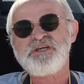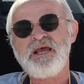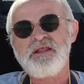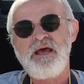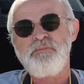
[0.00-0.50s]

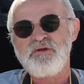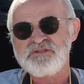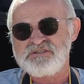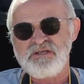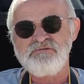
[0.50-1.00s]
check that
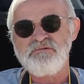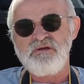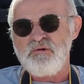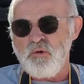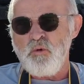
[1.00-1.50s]
because doesn't
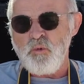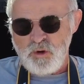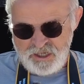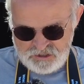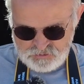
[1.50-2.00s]

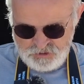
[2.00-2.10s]
always,